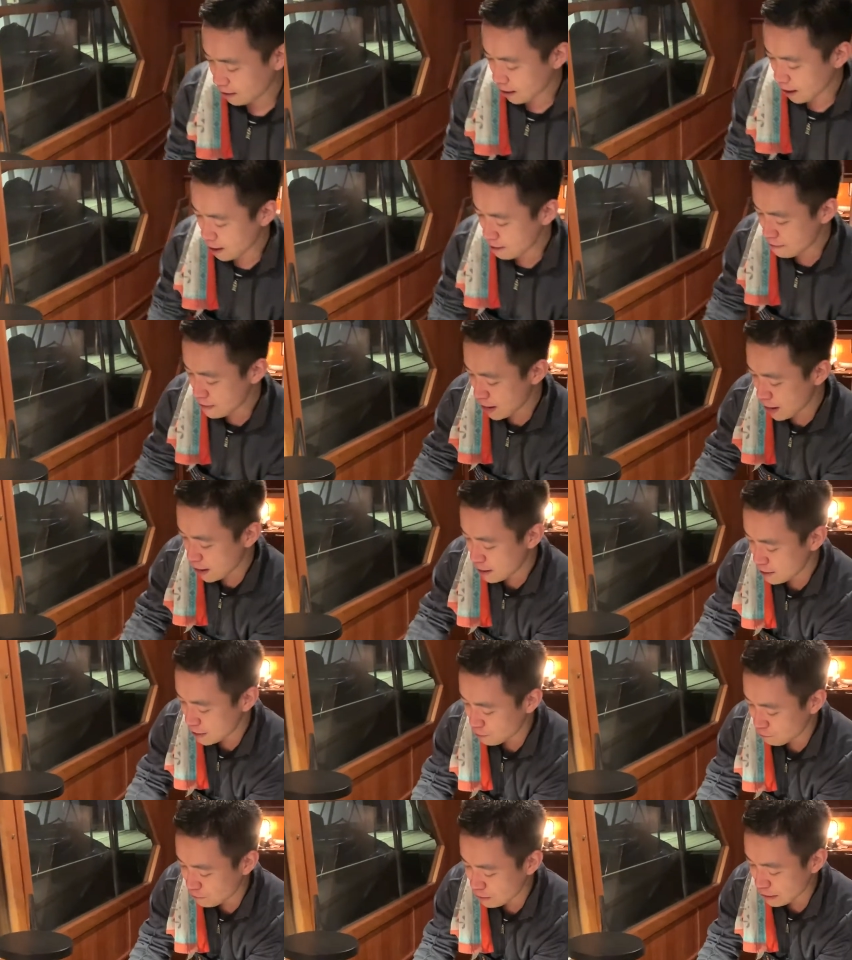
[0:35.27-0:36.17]
And
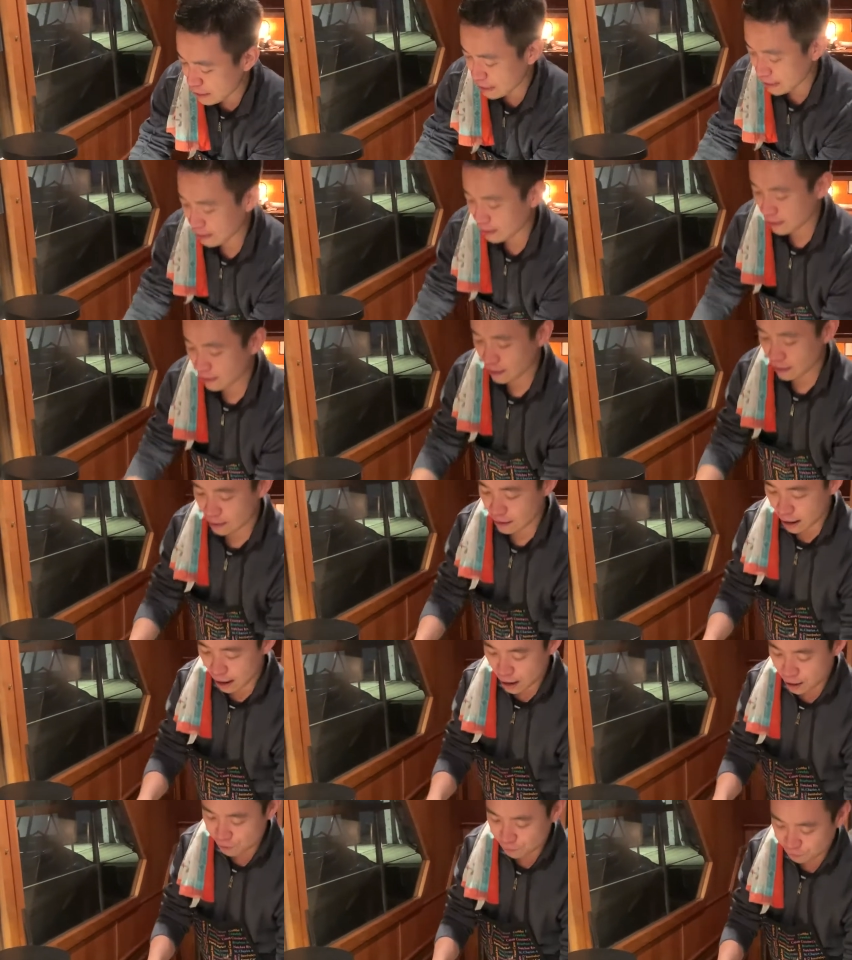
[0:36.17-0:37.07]
then you need
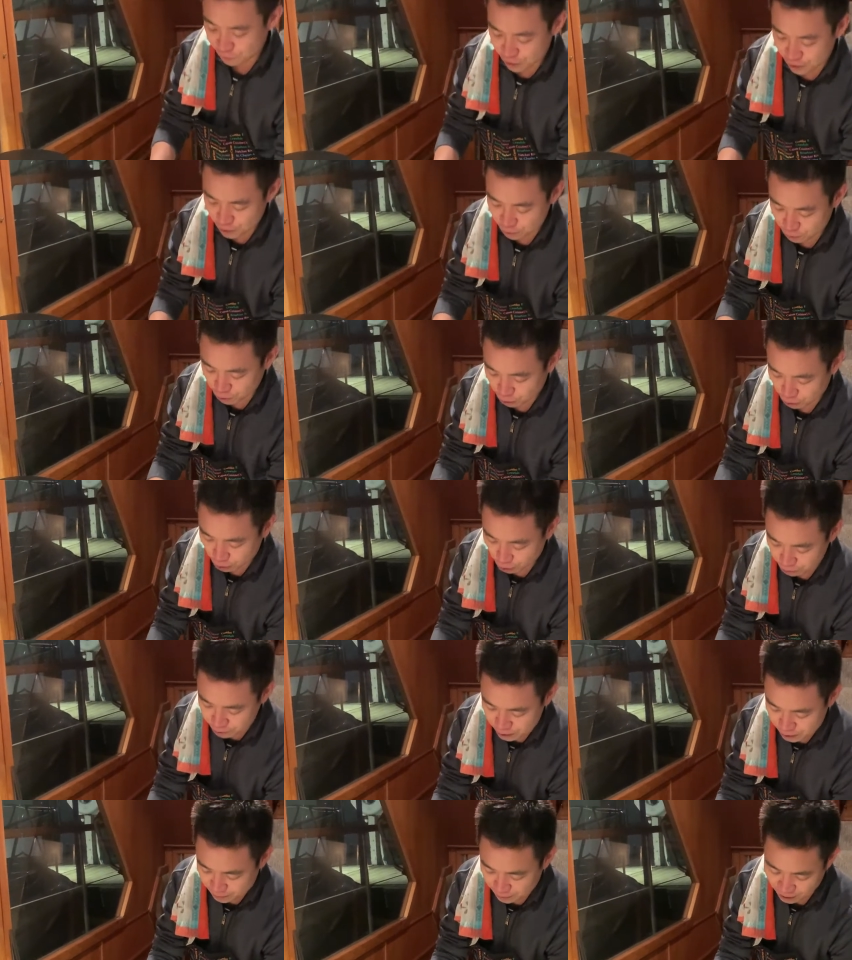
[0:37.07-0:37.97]
like a few
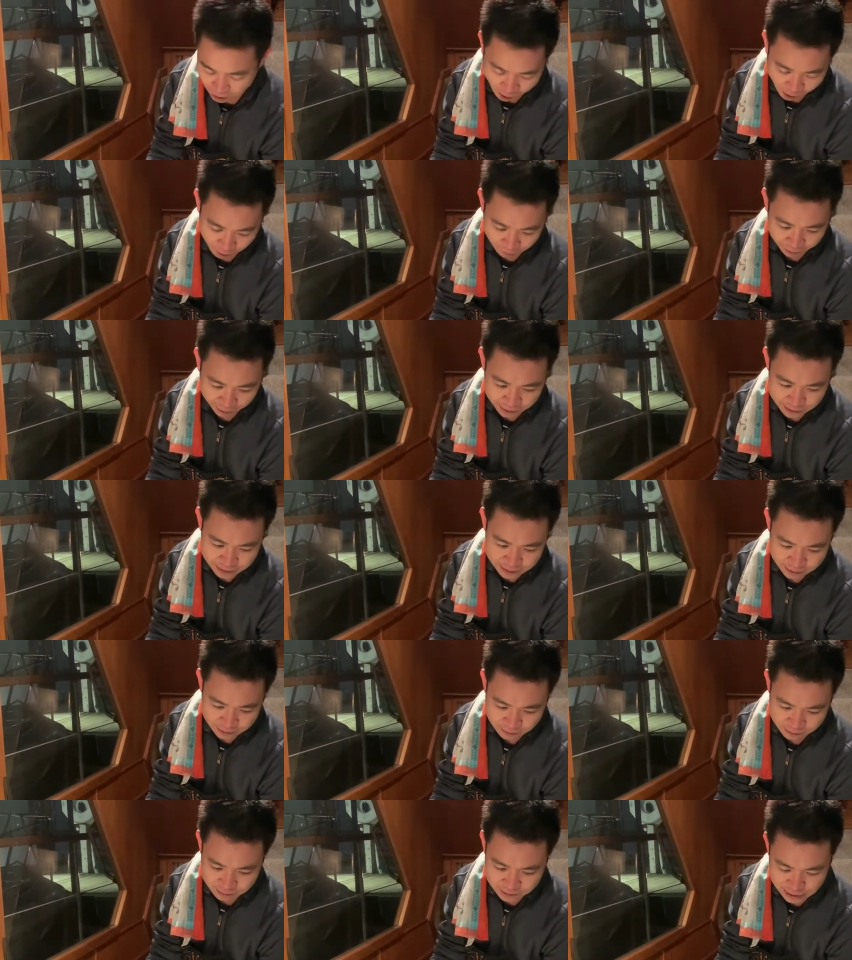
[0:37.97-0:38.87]
cloves of garlic.
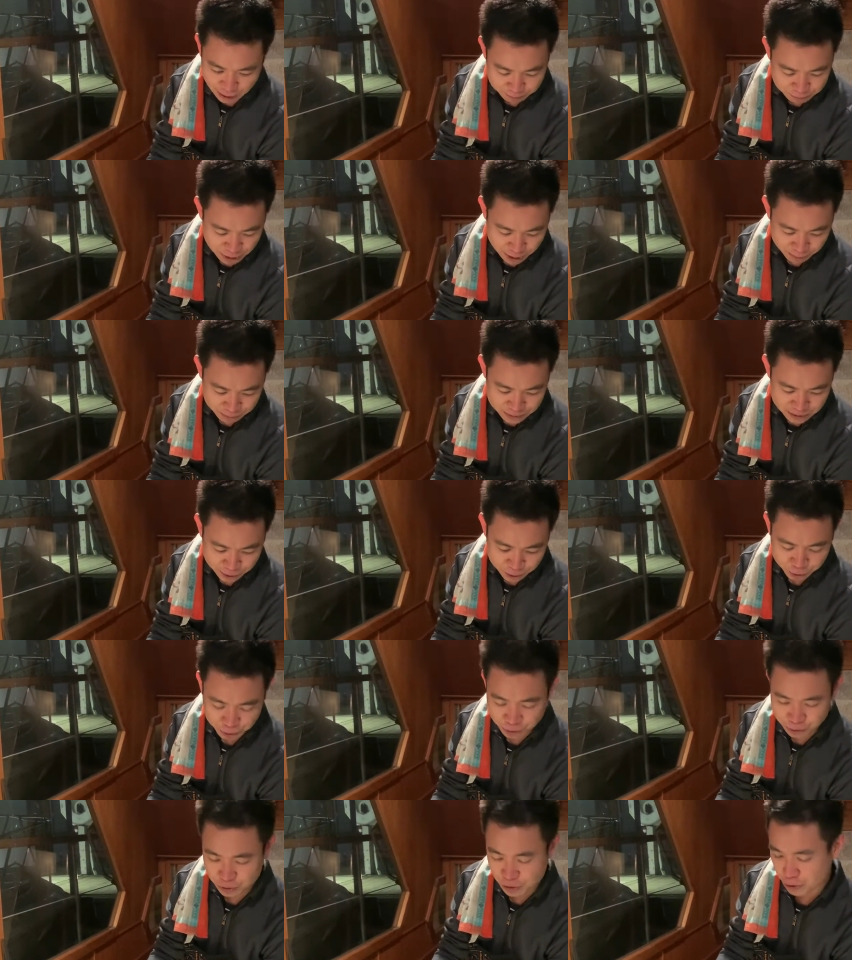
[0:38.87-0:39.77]
Sometimes I
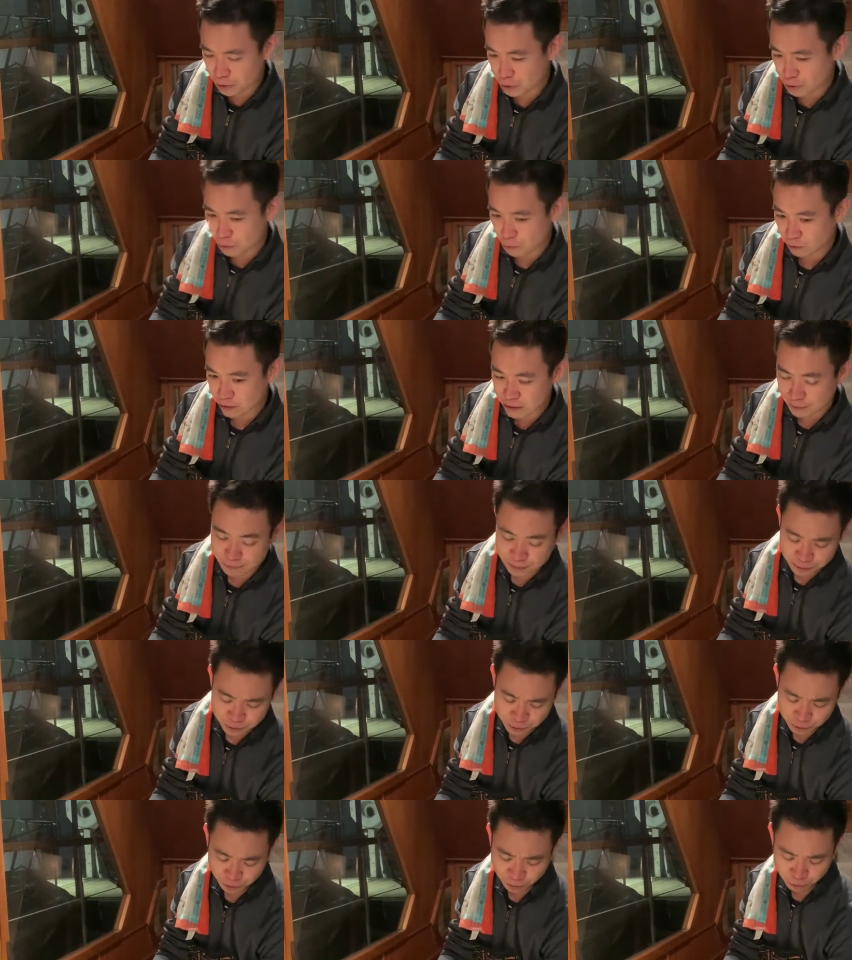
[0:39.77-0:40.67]
do 2,
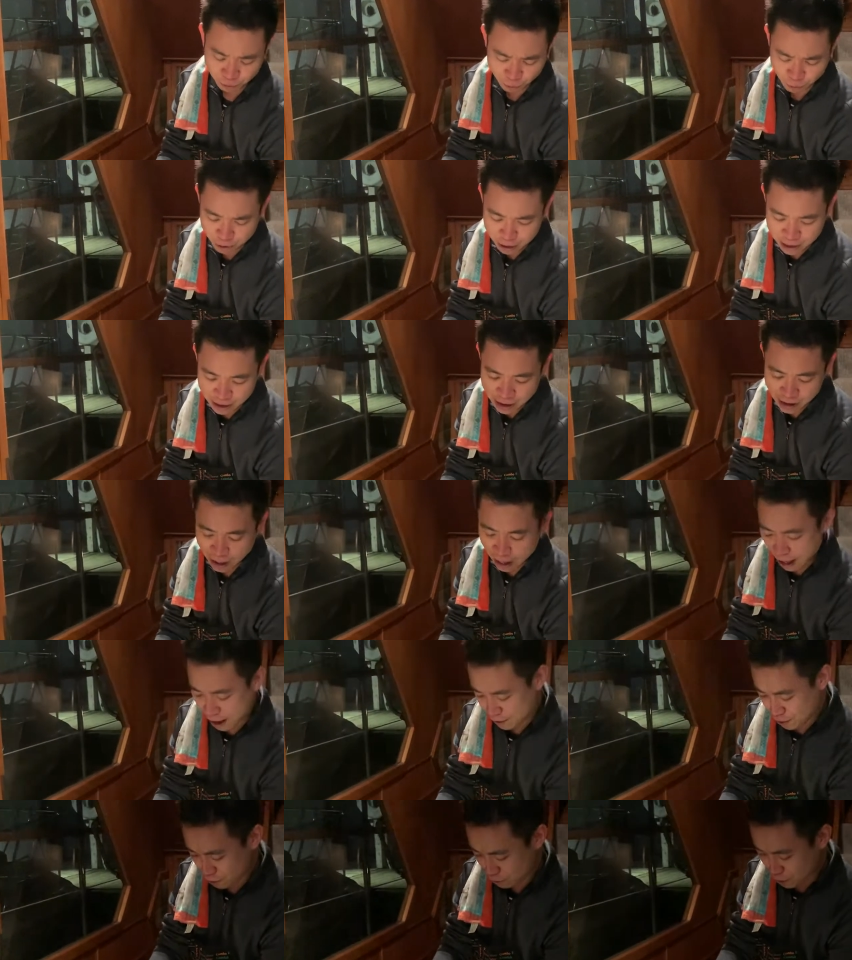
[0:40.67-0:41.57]
sometimes I do 3.
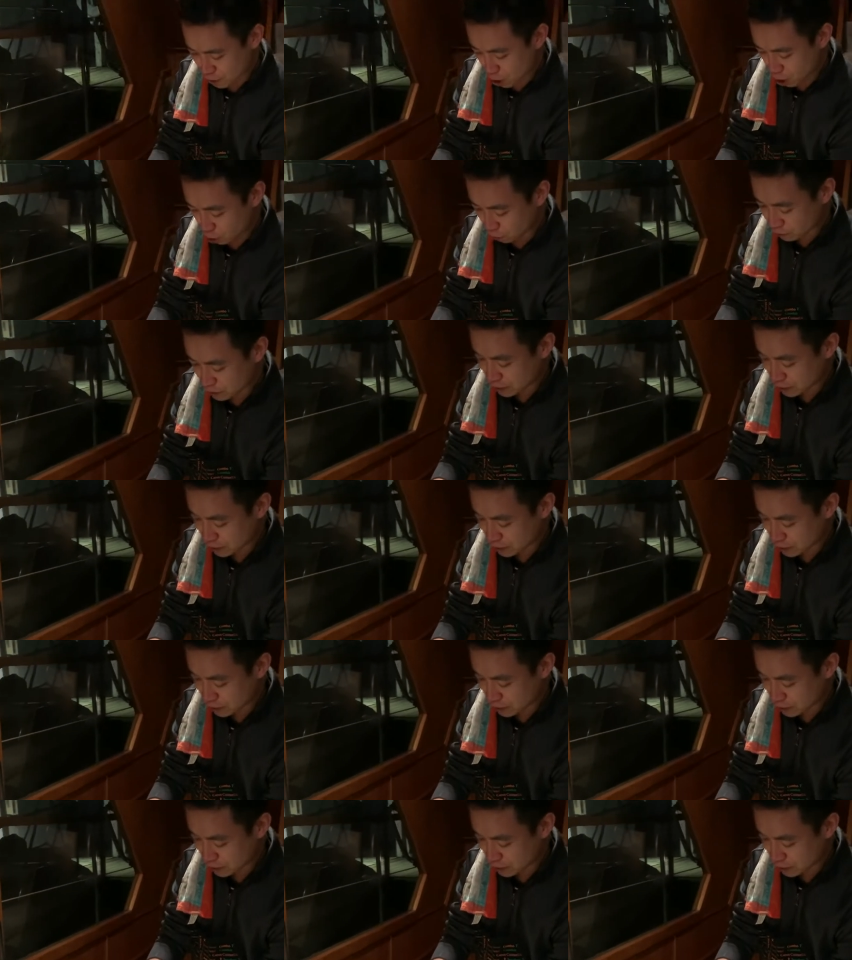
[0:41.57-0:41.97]
I don't know.